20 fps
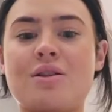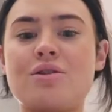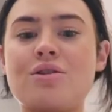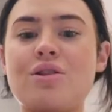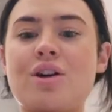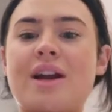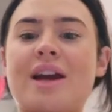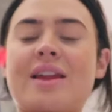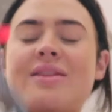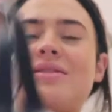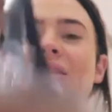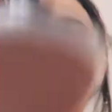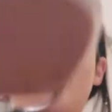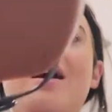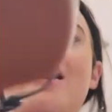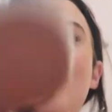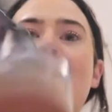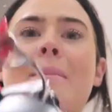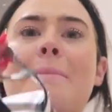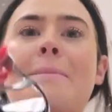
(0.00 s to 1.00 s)
Look at
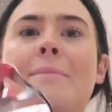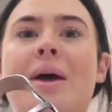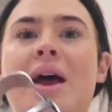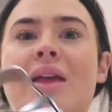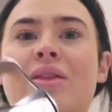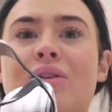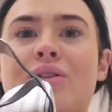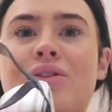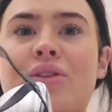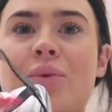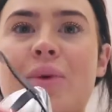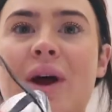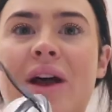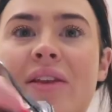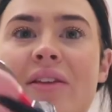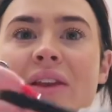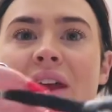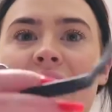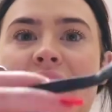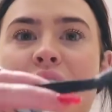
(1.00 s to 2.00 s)
them. And look at the way
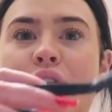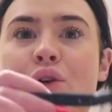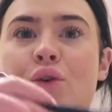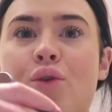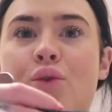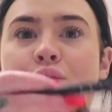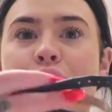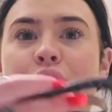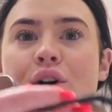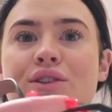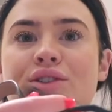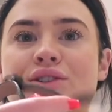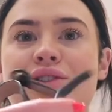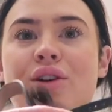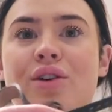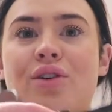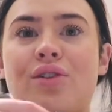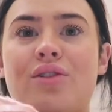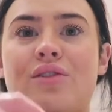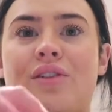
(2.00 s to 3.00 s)
that they like cross
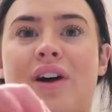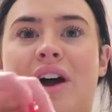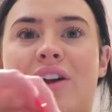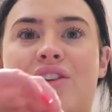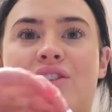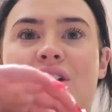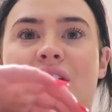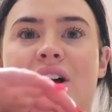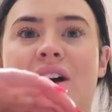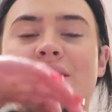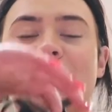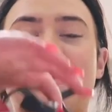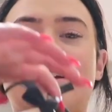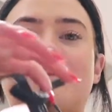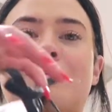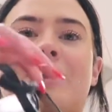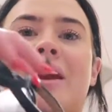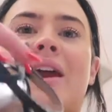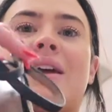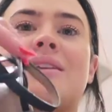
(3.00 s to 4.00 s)
over. You can't see
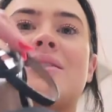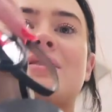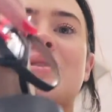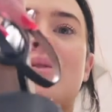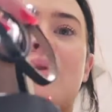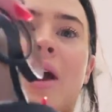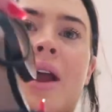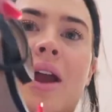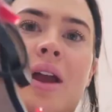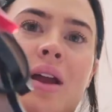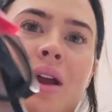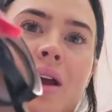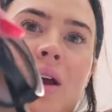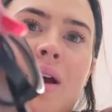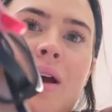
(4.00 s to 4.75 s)
because my hand's in the way.